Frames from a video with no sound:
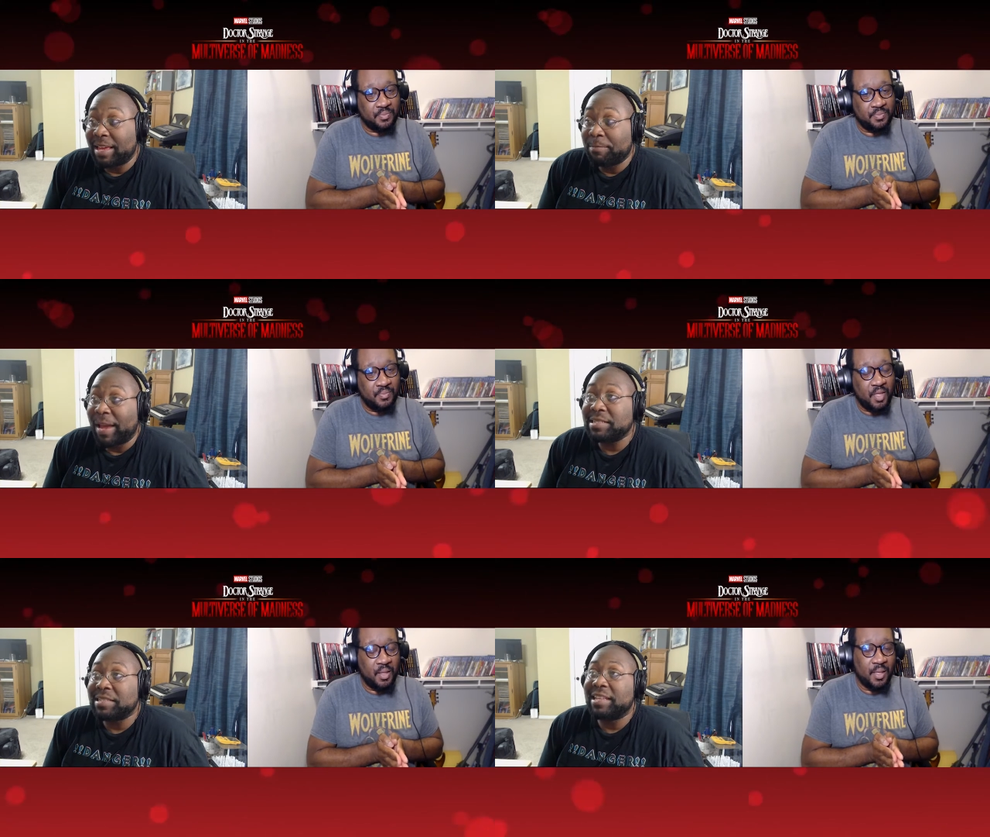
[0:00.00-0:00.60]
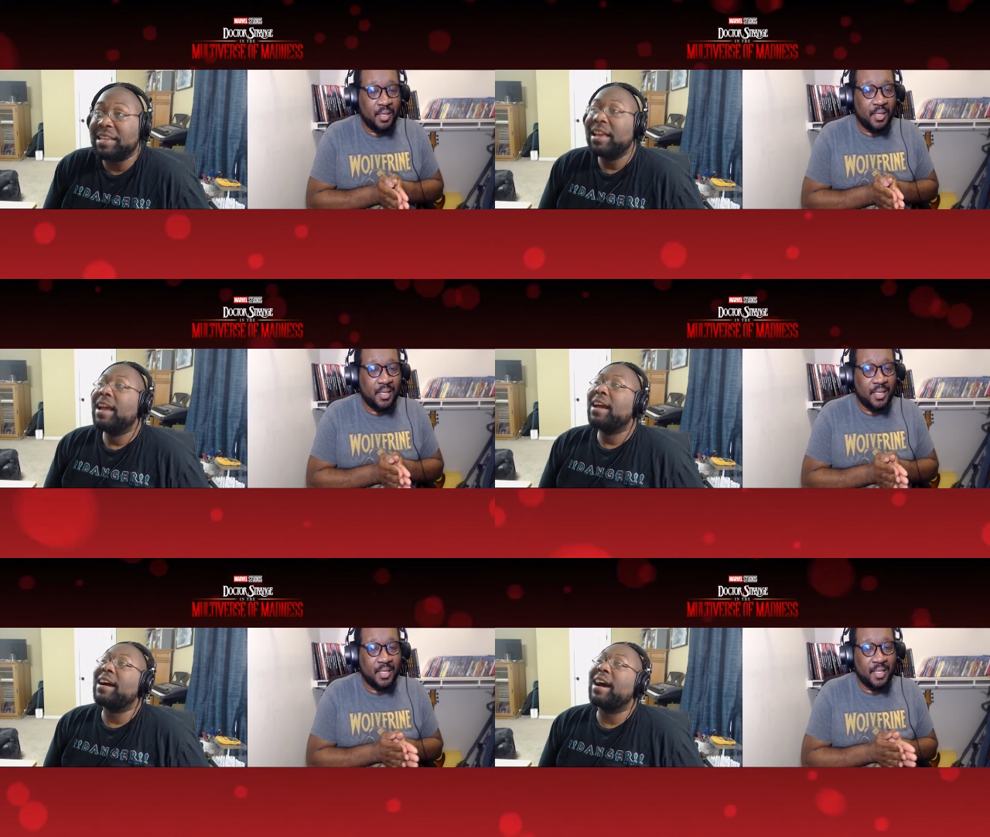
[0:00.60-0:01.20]
Speaker 1: basically
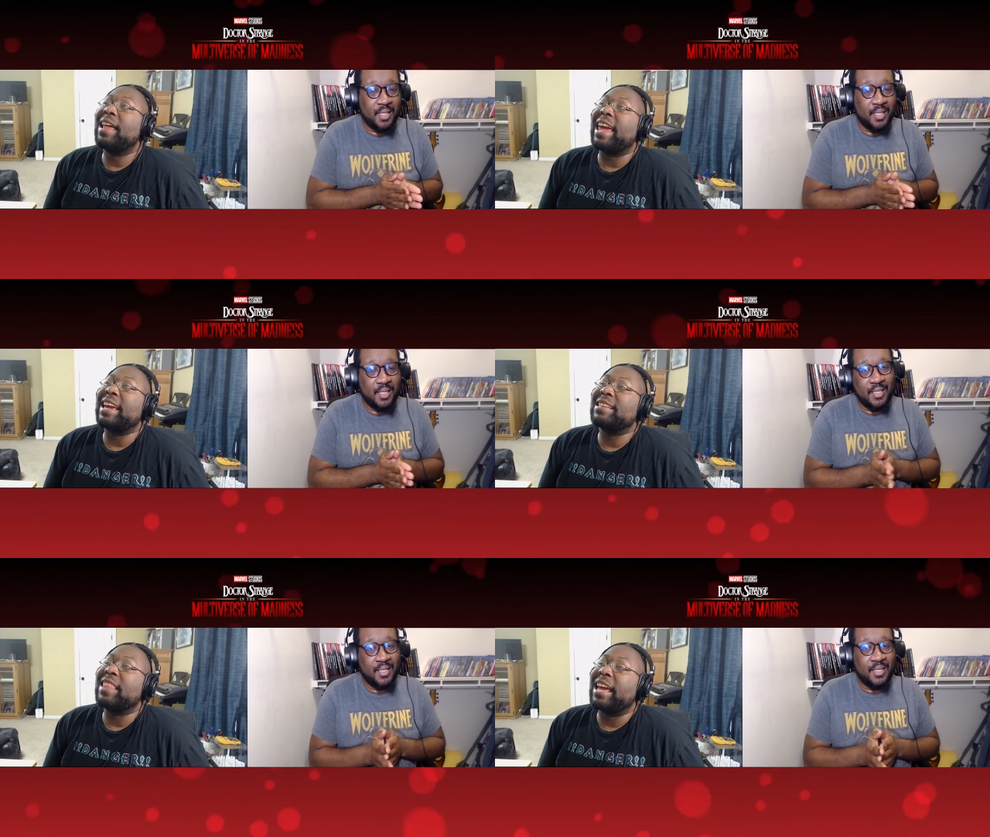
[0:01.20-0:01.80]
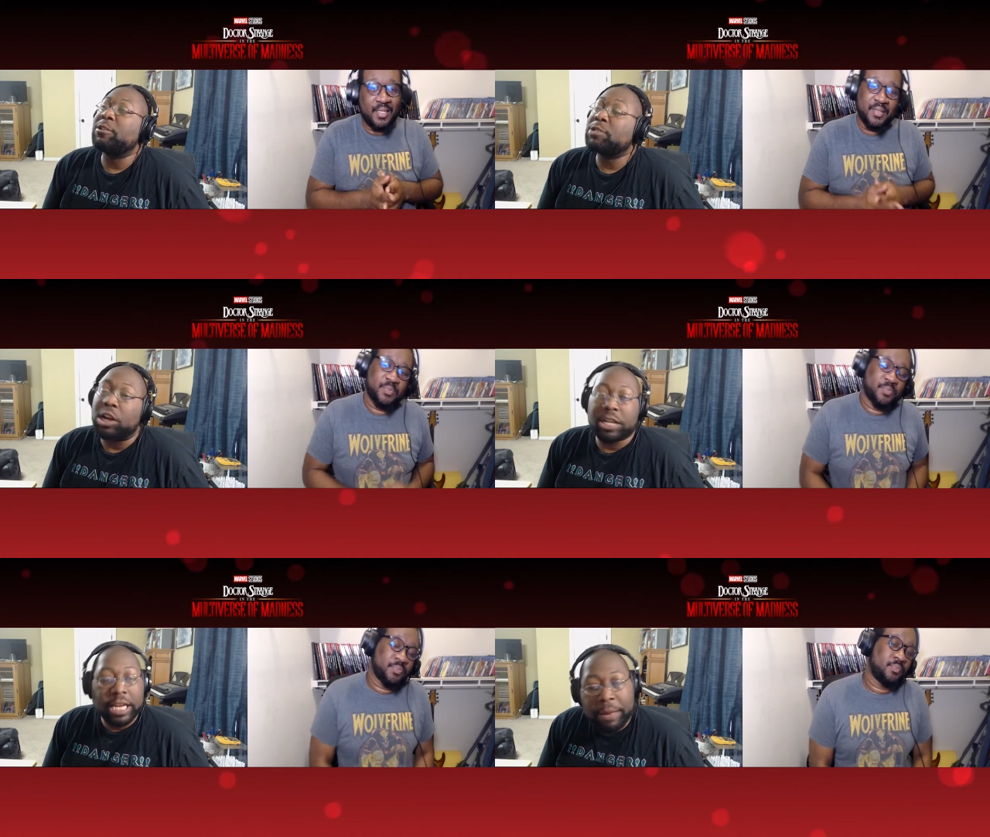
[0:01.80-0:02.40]
like like you
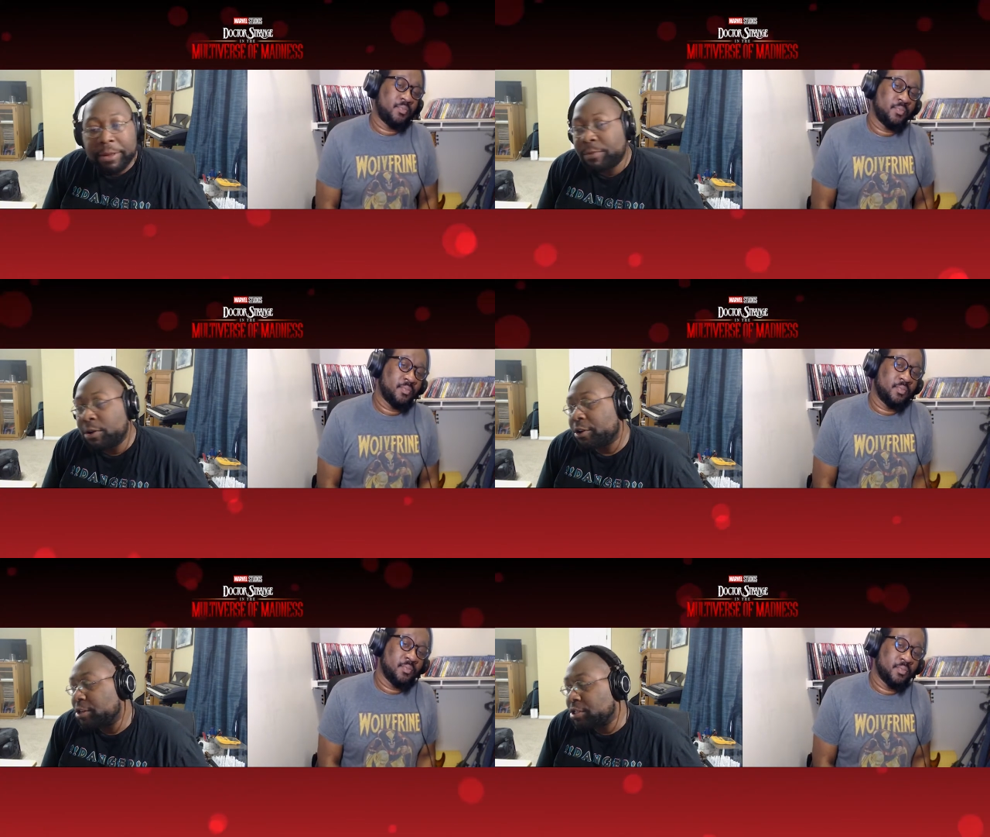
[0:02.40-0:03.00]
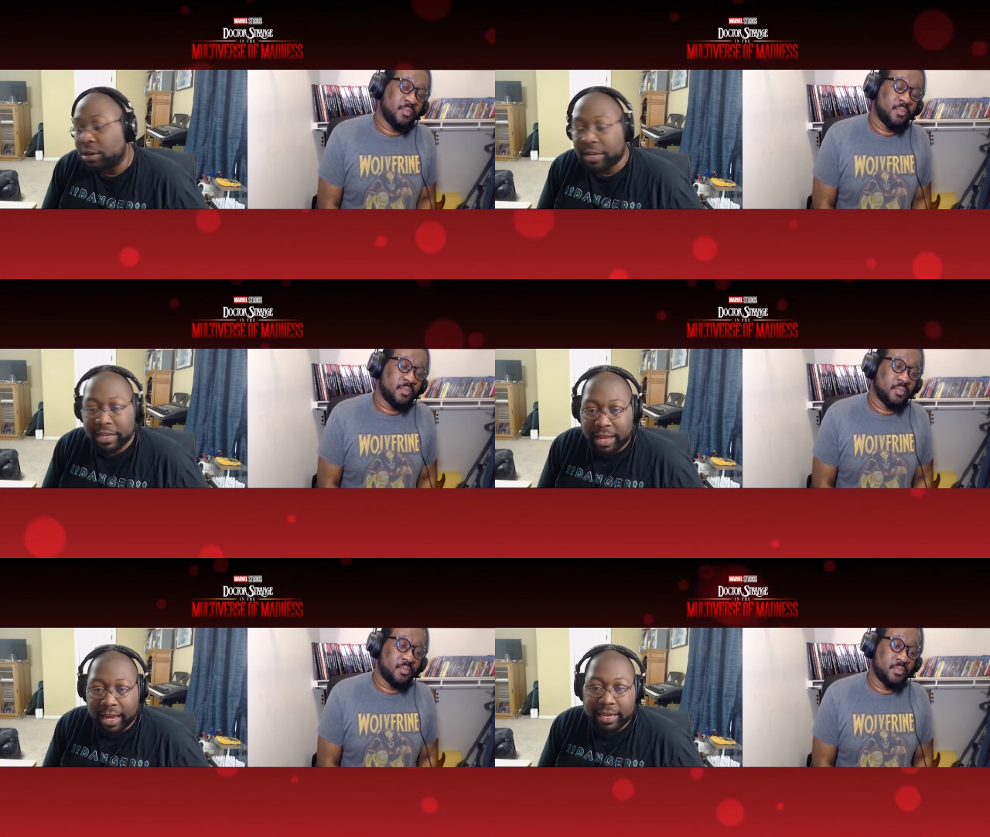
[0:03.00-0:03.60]
talking comic book or you
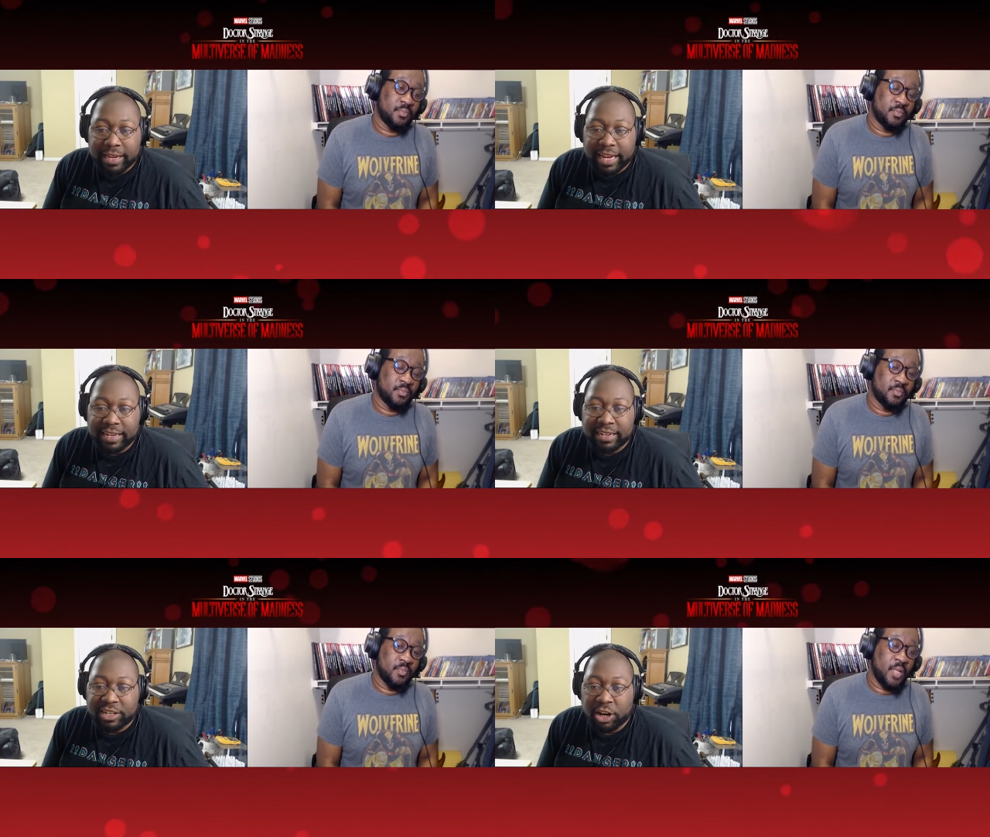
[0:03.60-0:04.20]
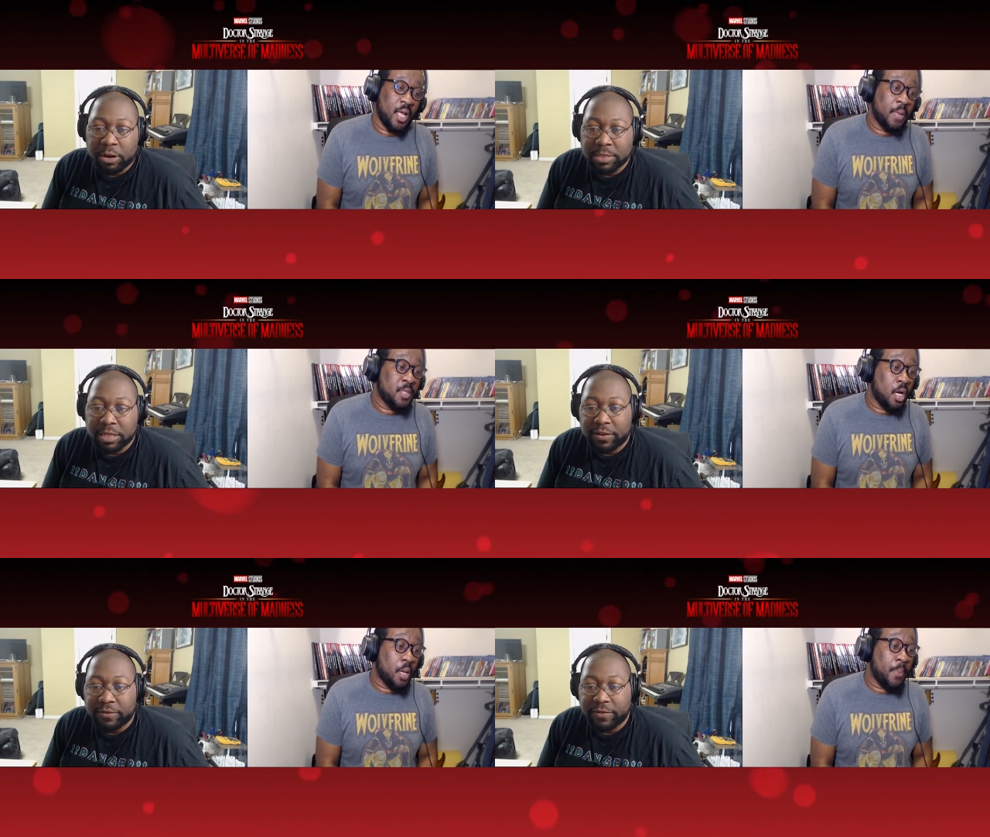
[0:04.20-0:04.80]
talking like in terms? I'm
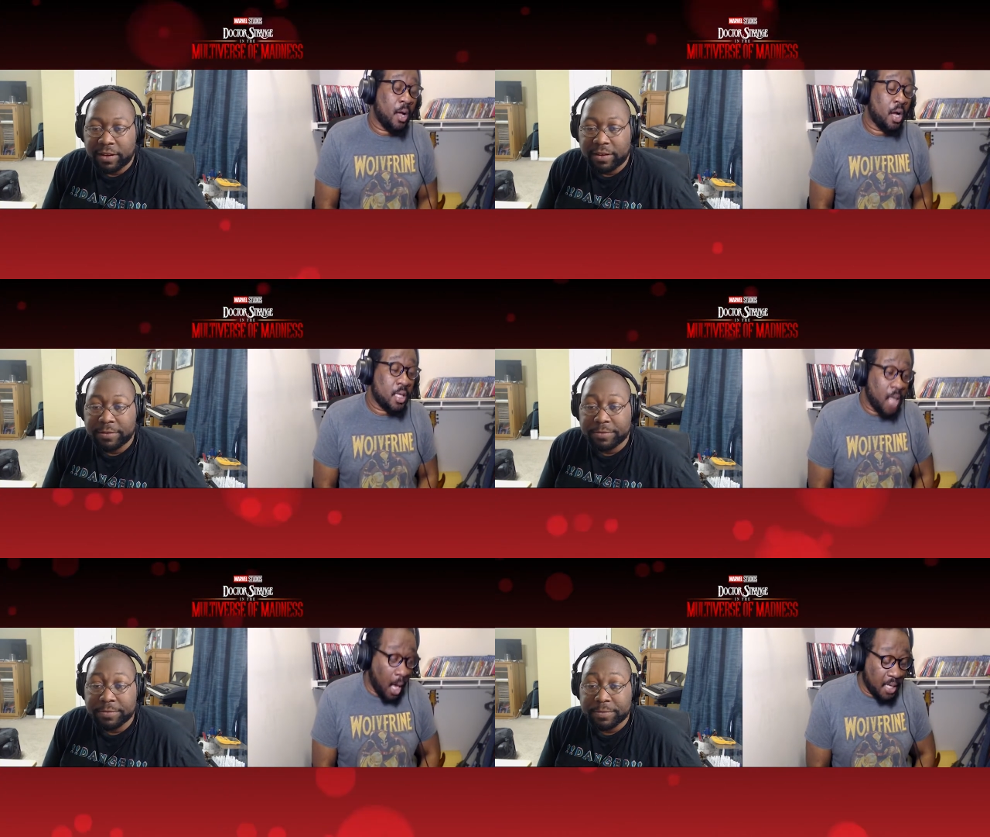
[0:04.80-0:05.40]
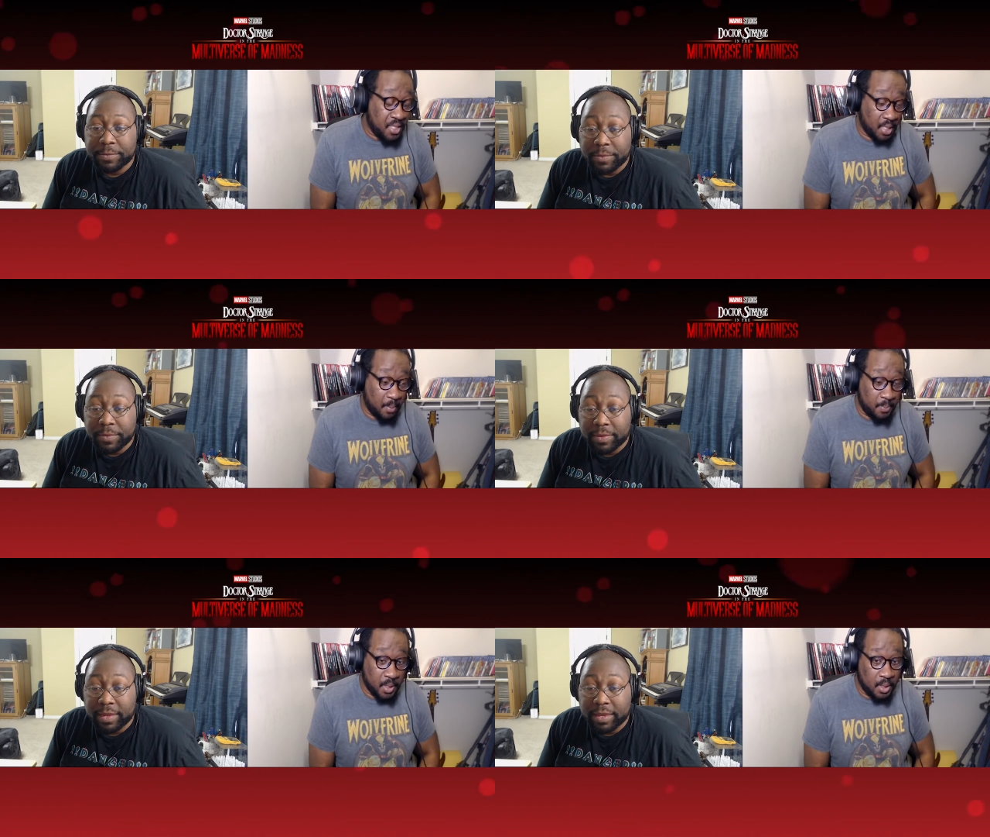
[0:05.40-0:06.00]
of... talking about
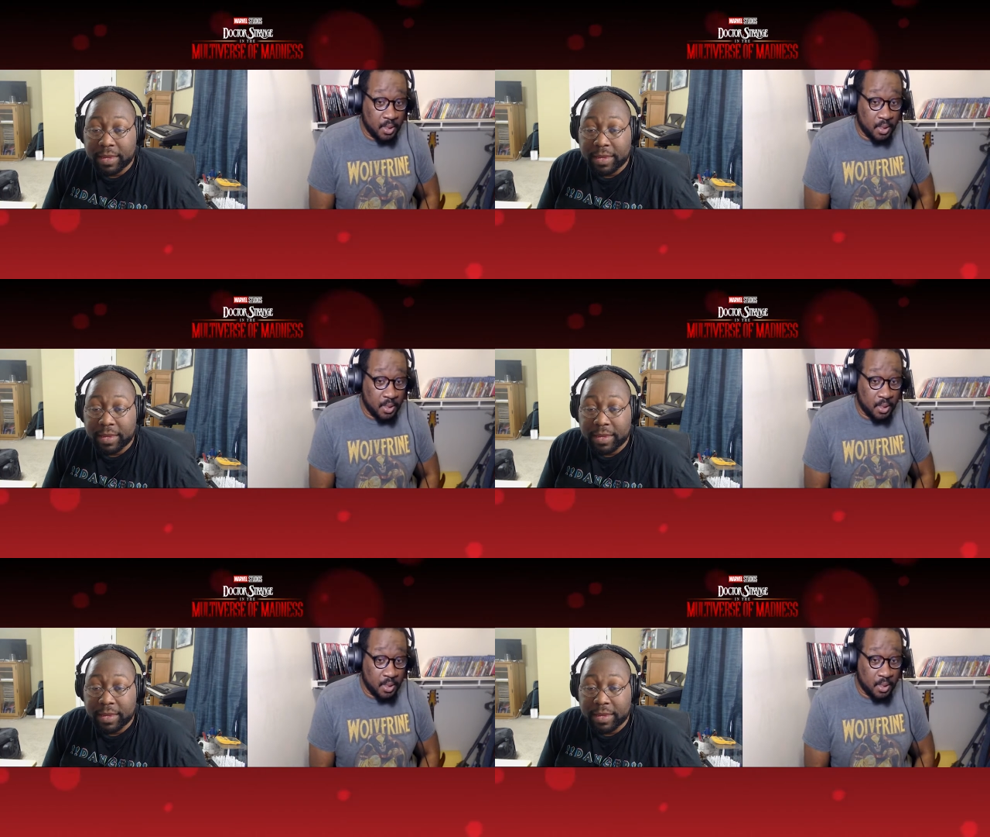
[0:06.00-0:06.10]
Speaker 2: concept.